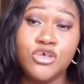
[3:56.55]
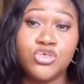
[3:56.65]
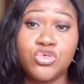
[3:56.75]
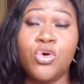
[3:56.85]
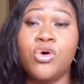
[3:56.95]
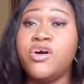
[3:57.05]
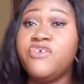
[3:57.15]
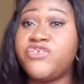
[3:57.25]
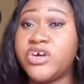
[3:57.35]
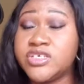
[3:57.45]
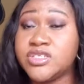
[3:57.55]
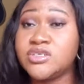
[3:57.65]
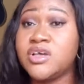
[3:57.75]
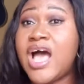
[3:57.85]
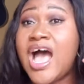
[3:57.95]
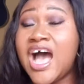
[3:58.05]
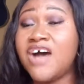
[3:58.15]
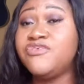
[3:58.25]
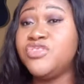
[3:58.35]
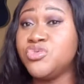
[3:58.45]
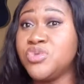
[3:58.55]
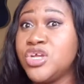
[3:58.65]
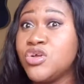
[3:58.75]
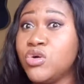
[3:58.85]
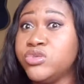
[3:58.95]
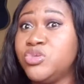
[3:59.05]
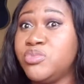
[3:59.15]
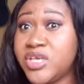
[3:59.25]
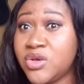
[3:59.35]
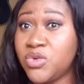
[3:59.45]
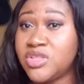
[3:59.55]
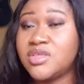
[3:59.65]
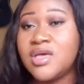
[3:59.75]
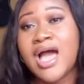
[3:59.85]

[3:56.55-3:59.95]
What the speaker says: So first, have the reading goal to begin with.